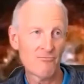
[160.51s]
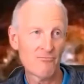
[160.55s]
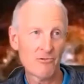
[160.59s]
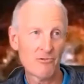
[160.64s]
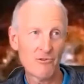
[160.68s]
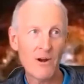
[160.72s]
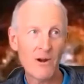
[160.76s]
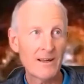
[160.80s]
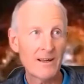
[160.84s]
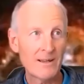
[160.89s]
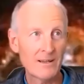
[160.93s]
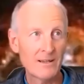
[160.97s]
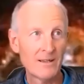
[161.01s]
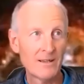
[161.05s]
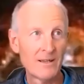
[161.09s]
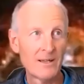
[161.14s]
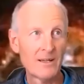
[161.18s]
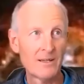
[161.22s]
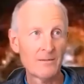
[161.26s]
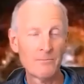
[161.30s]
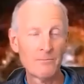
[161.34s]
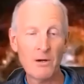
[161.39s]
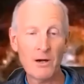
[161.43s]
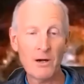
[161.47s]
Great,
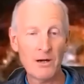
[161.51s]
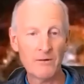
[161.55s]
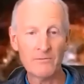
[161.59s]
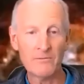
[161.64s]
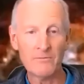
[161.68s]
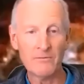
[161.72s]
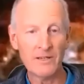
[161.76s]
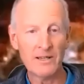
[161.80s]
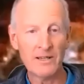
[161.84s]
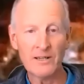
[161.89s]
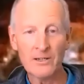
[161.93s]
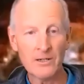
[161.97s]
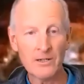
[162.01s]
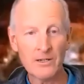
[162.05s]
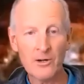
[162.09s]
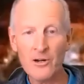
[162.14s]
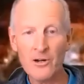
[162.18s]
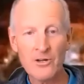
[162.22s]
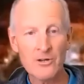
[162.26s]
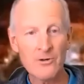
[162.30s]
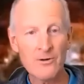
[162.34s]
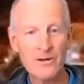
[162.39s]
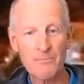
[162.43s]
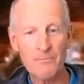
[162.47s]
but it isn't going to
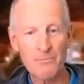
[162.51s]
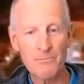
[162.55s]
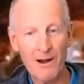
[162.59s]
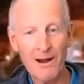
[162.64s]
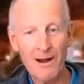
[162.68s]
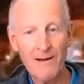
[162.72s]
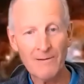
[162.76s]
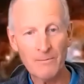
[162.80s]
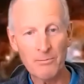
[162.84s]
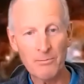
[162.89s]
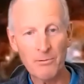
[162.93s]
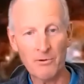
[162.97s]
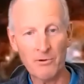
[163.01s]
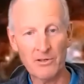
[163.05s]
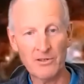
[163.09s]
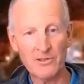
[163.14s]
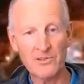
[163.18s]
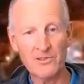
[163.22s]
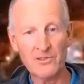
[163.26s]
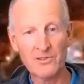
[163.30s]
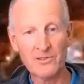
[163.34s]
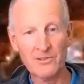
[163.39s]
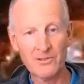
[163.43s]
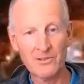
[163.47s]
earn you any brownie
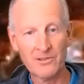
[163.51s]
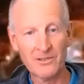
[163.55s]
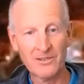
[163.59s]
points.